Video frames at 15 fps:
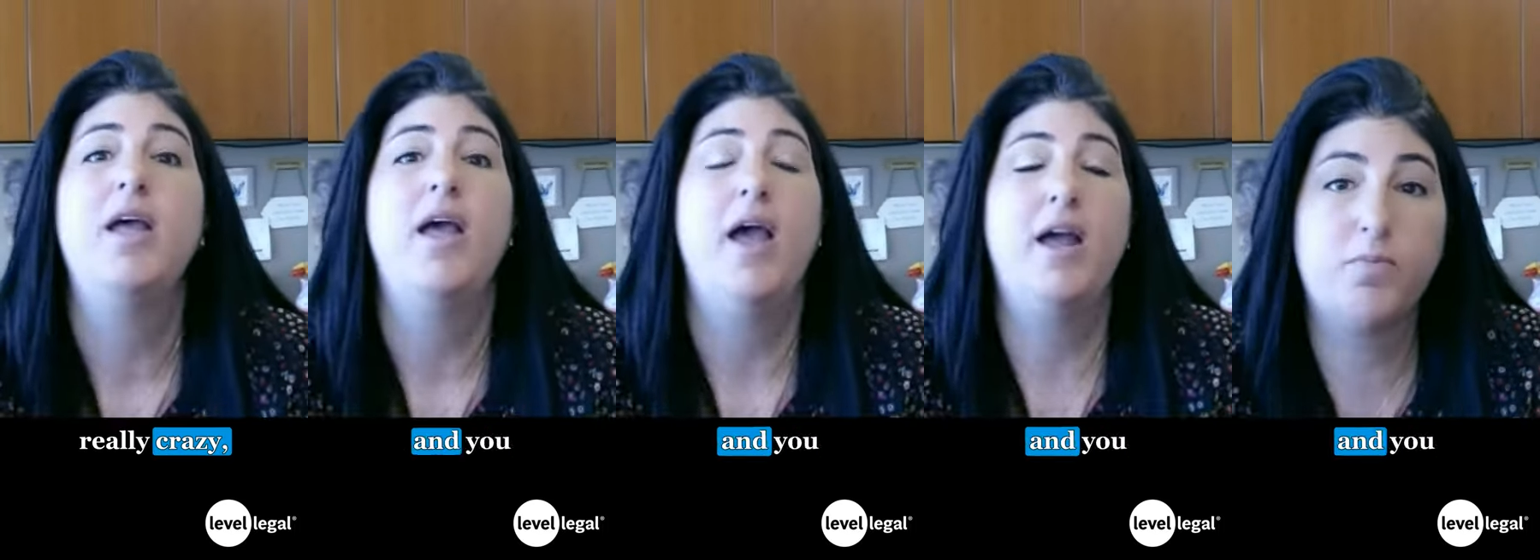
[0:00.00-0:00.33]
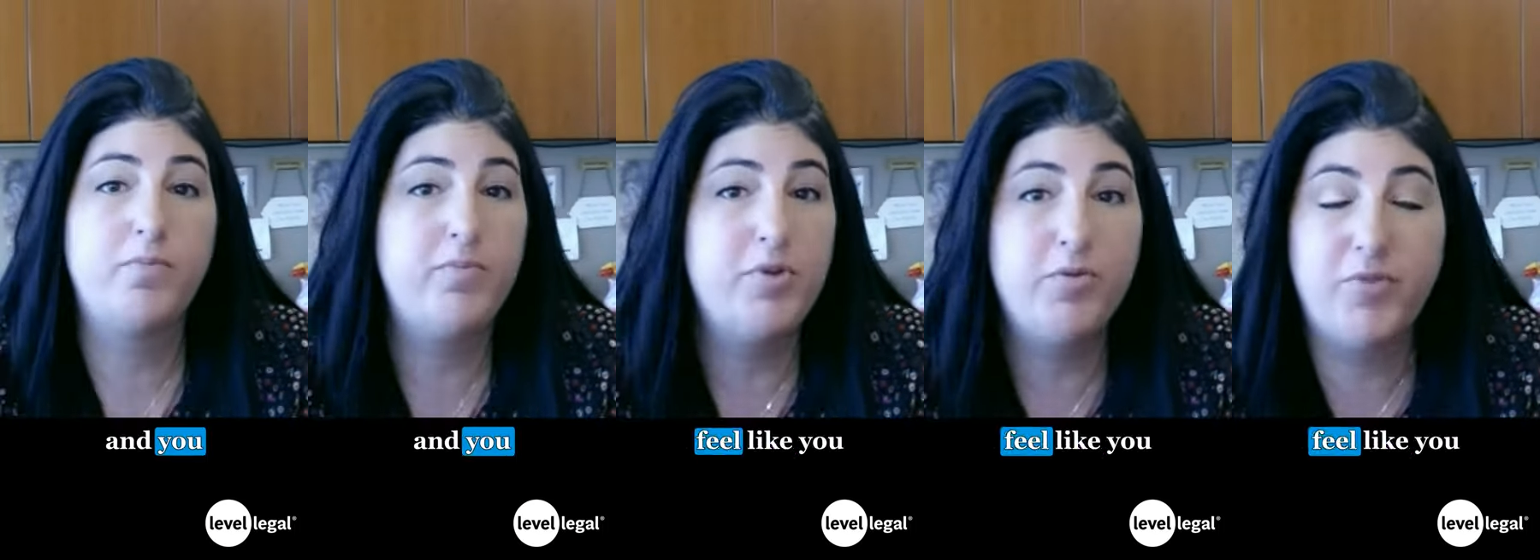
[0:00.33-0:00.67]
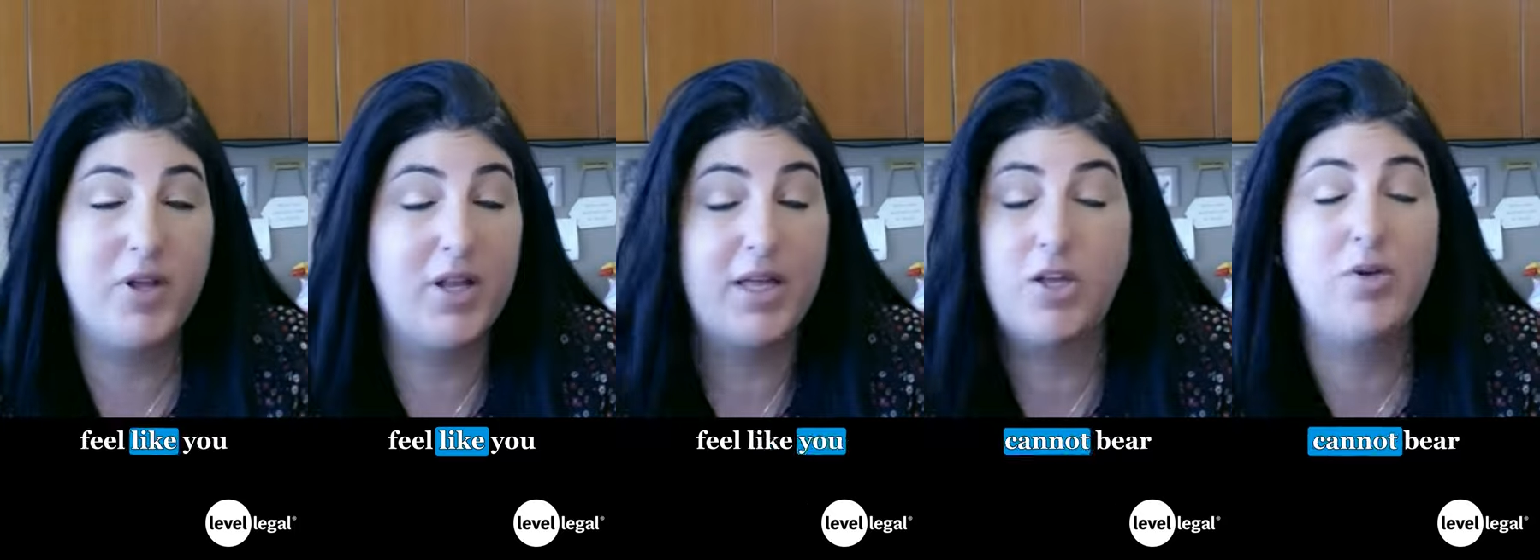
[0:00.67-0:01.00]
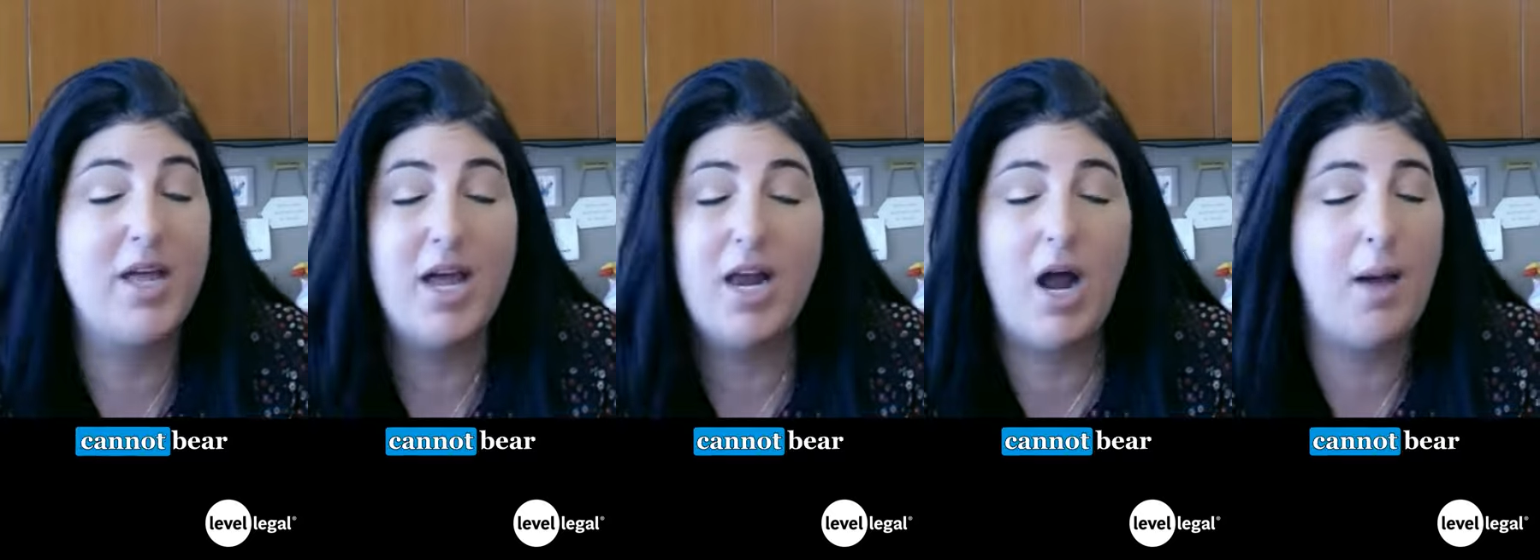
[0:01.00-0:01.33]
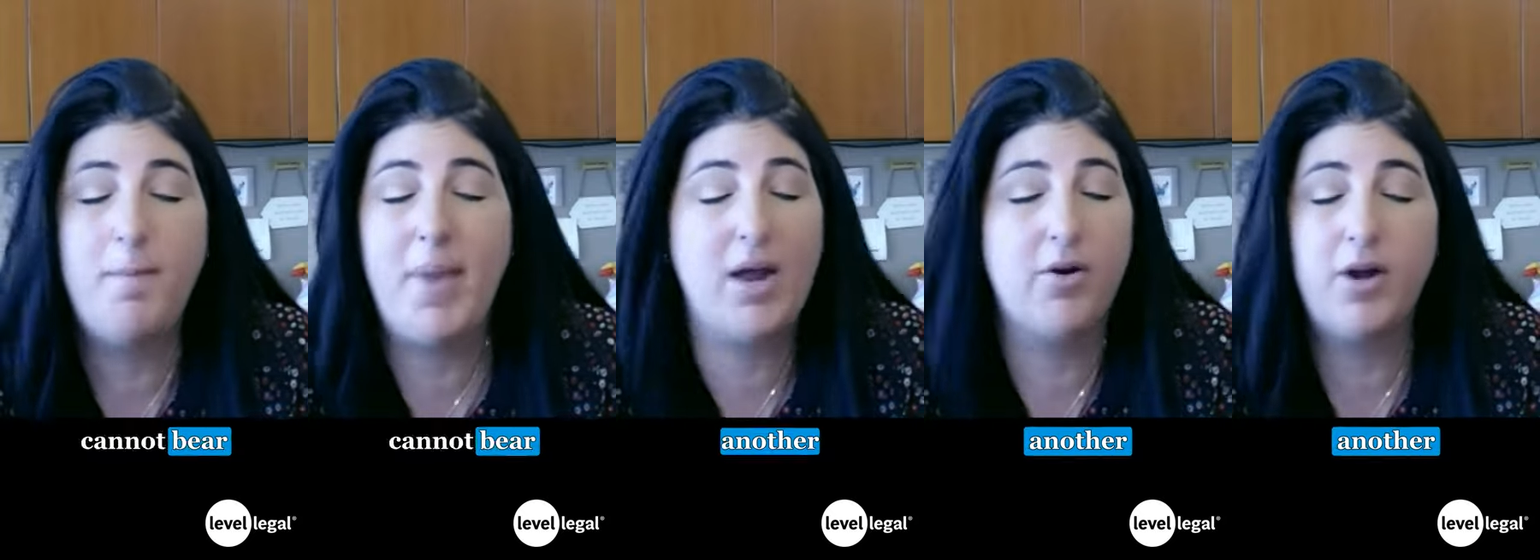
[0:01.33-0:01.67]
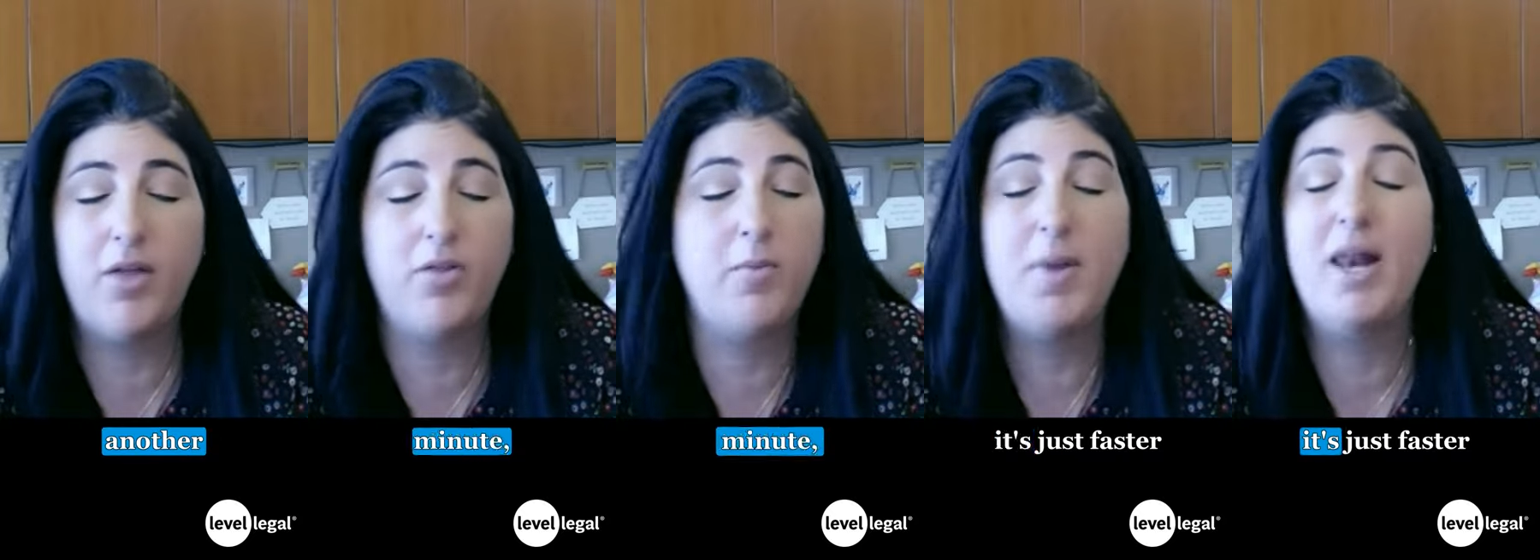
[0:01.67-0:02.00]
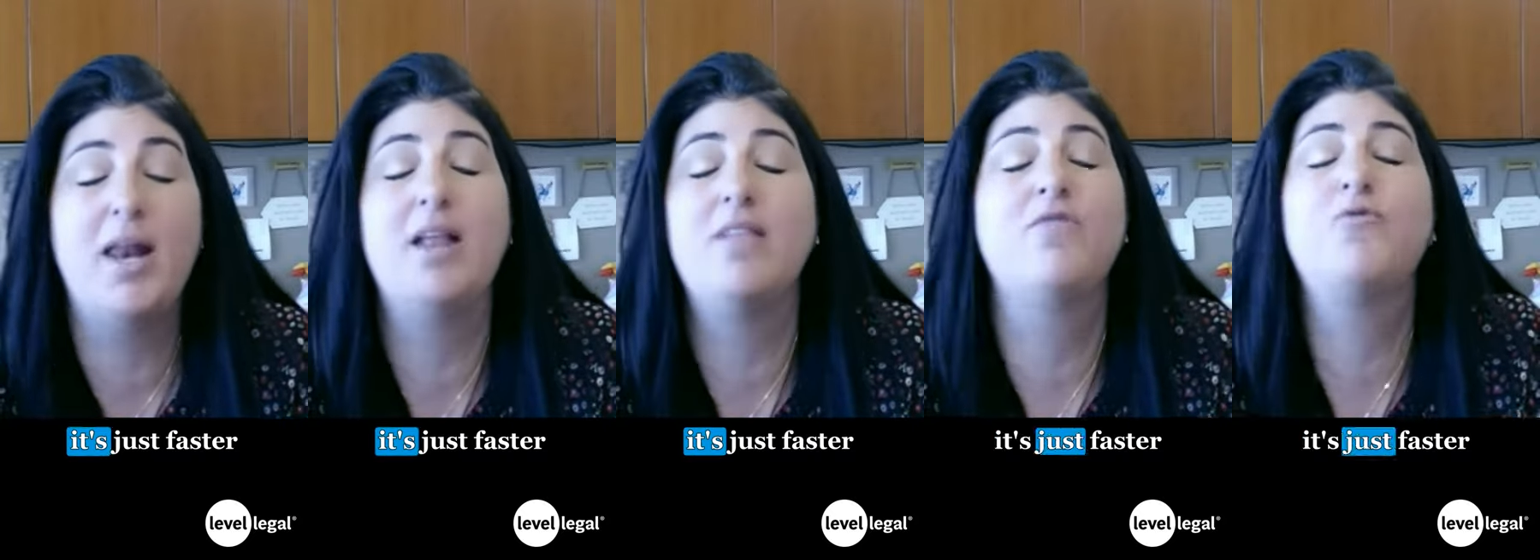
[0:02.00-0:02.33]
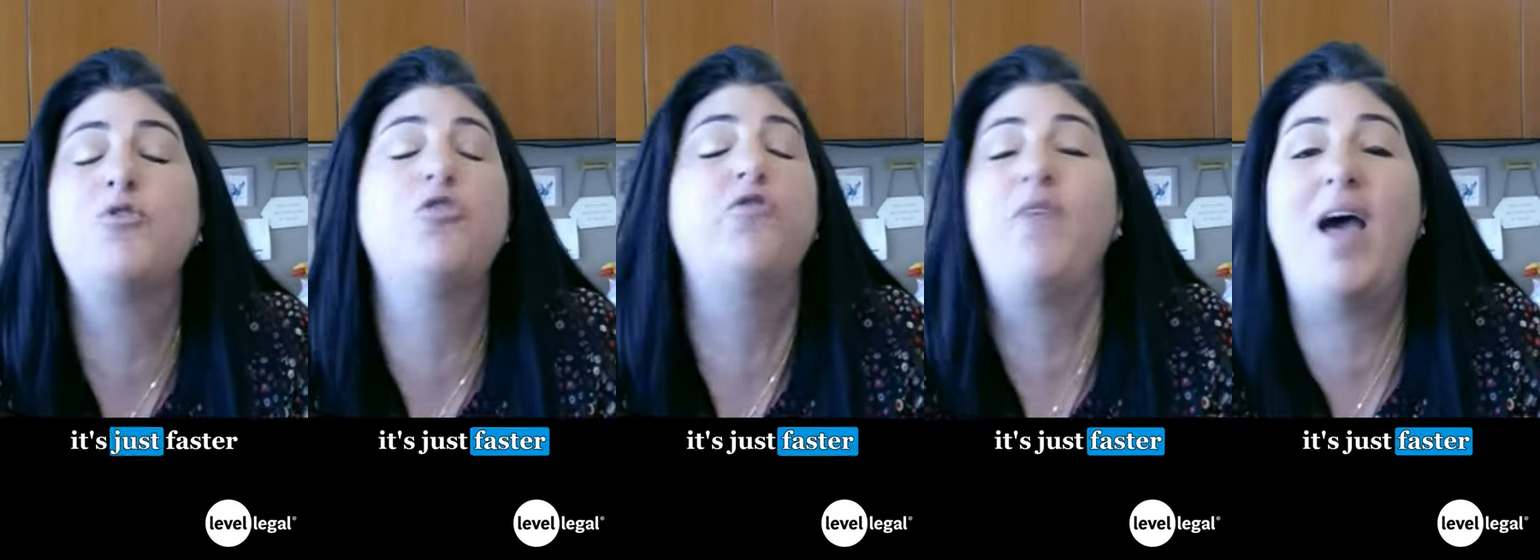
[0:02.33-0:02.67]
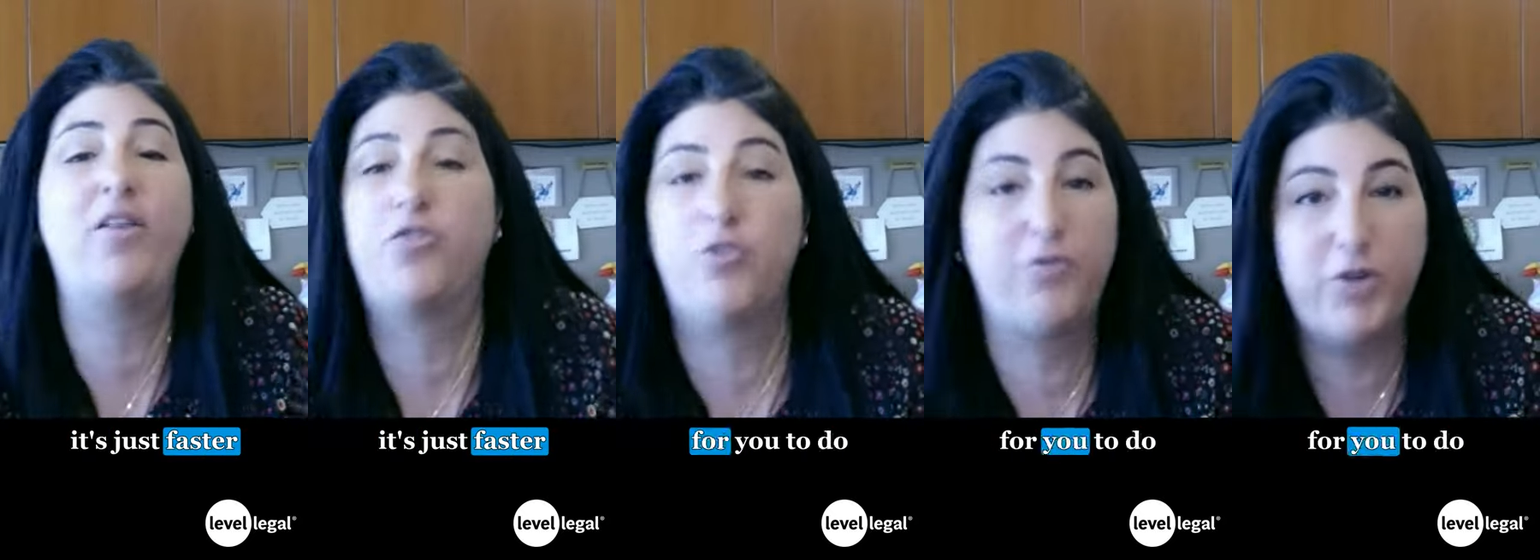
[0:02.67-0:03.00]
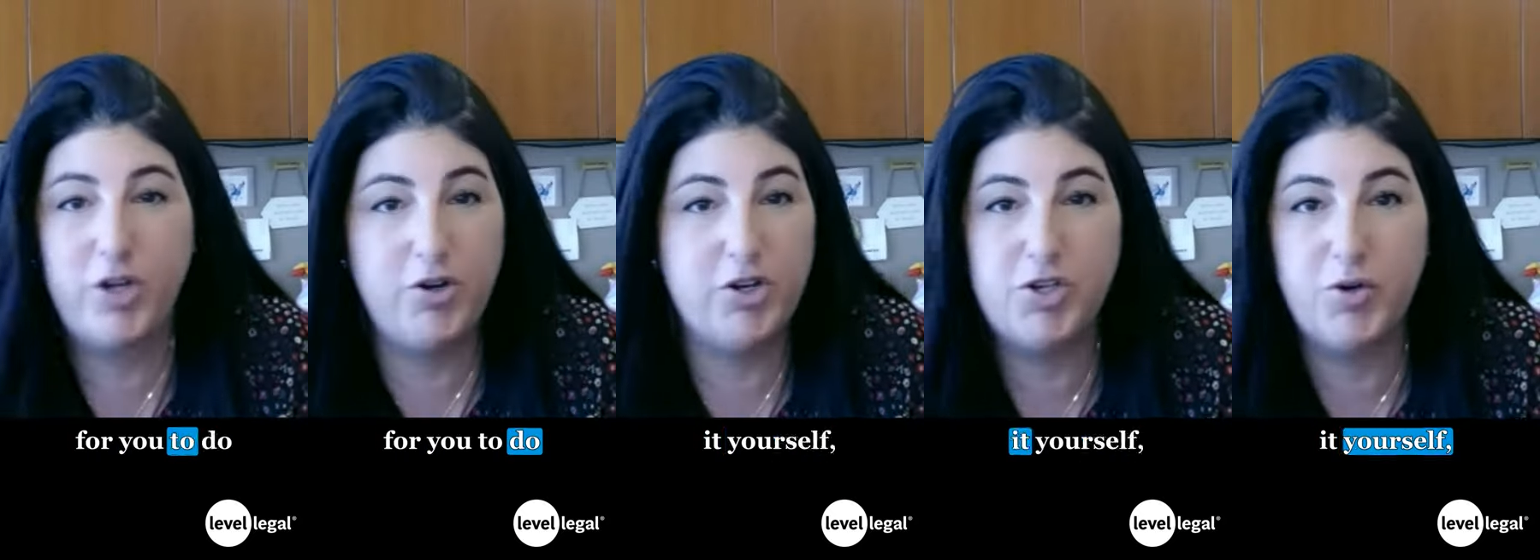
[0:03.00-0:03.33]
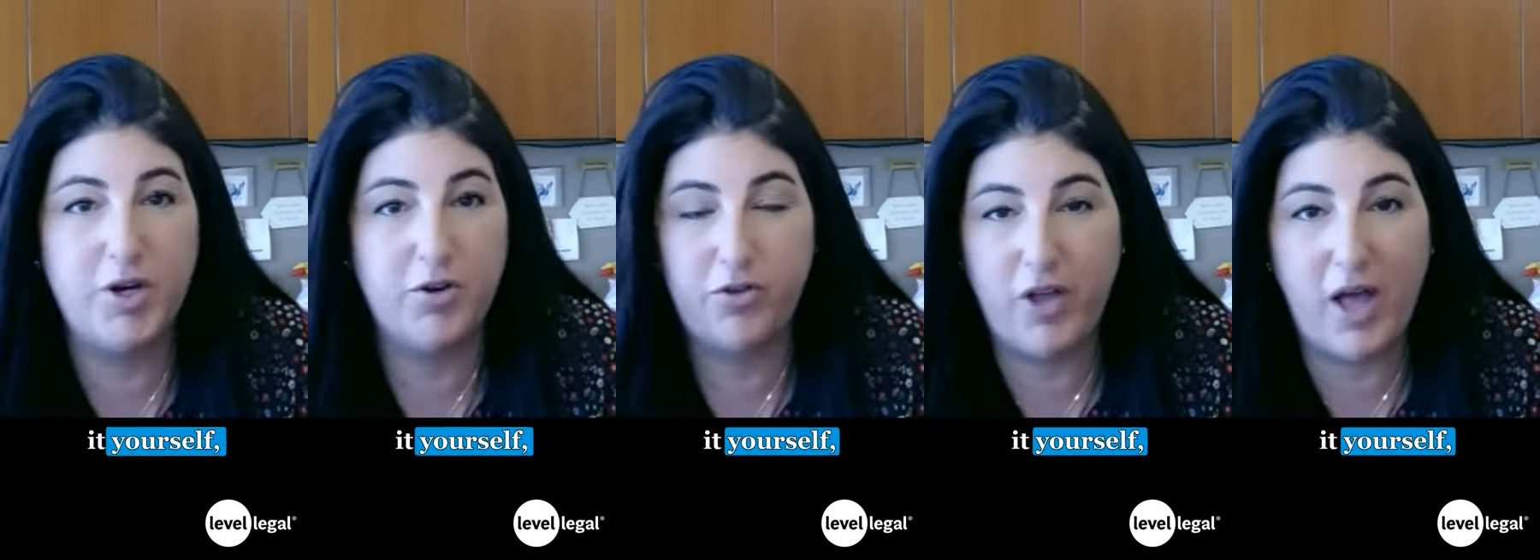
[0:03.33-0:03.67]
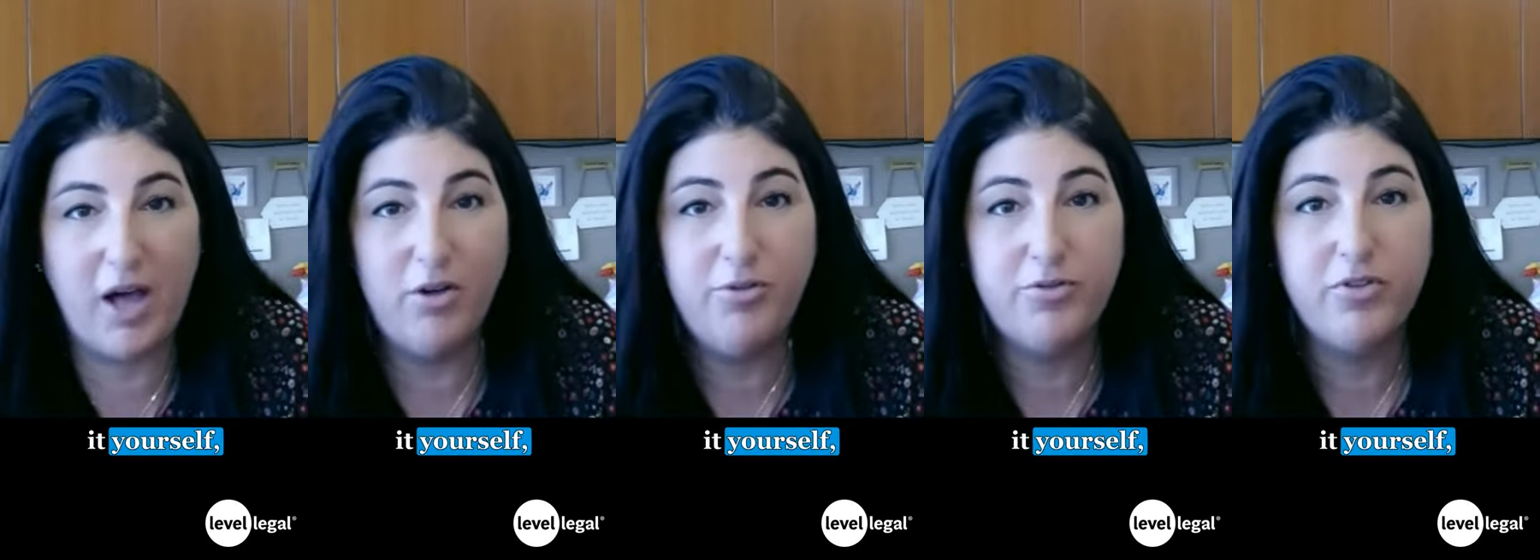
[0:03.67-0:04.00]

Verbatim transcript: and you feel like you cannot bear another minute, it's just faster for you to do it yourself.